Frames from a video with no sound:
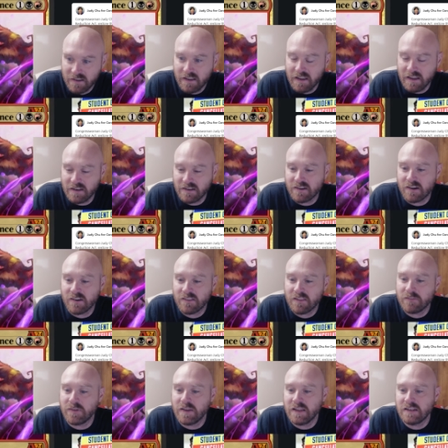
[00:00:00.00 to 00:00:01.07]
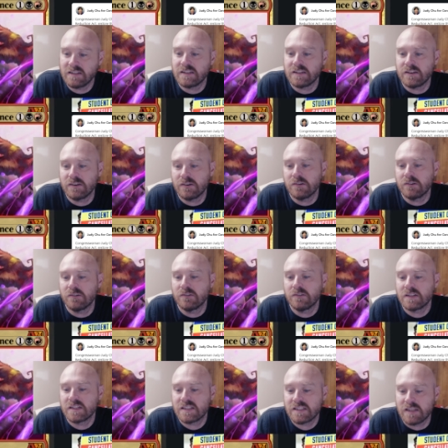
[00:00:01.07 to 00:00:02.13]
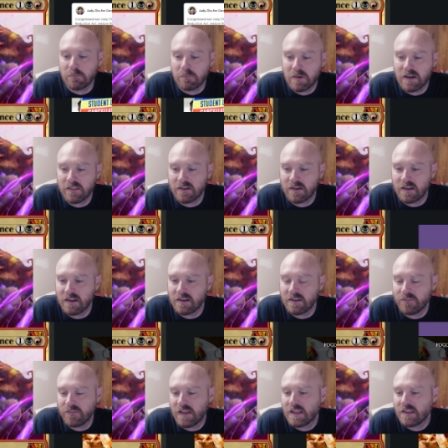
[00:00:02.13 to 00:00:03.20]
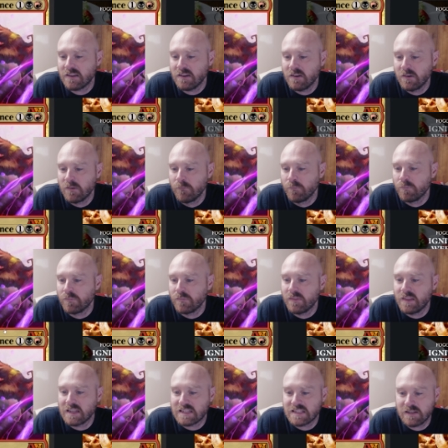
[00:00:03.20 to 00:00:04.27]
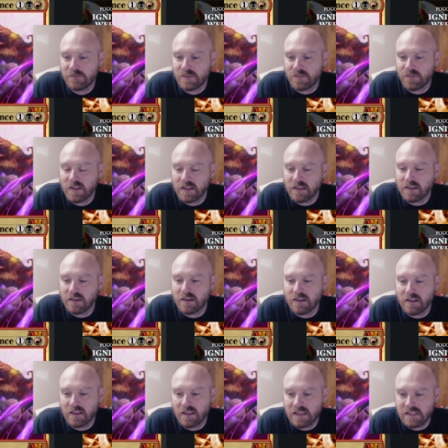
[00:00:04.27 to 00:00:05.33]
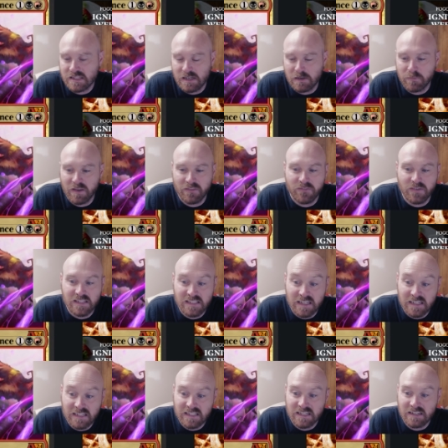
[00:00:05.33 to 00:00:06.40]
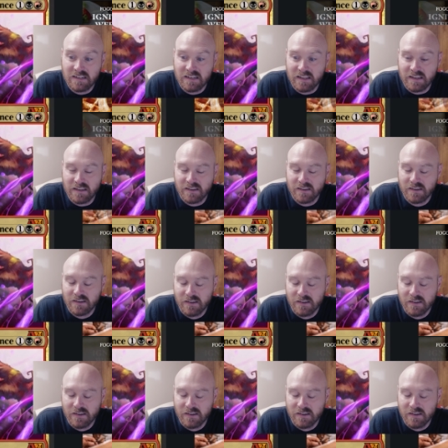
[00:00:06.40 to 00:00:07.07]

and turn them into some other kind of value, this seems really good. Like a zombie infestation, like